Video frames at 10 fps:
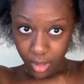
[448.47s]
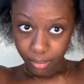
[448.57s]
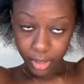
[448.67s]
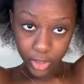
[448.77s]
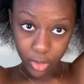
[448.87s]

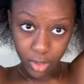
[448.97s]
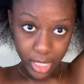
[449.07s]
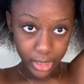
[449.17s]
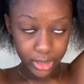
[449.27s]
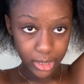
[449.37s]
But y'all
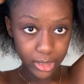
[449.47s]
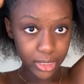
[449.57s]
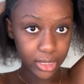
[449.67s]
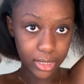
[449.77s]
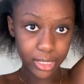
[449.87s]
actually
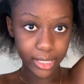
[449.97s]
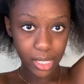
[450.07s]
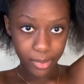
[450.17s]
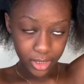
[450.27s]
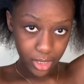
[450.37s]
did, like,
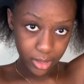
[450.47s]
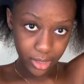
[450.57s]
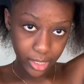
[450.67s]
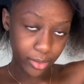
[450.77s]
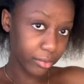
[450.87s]
I'm actually like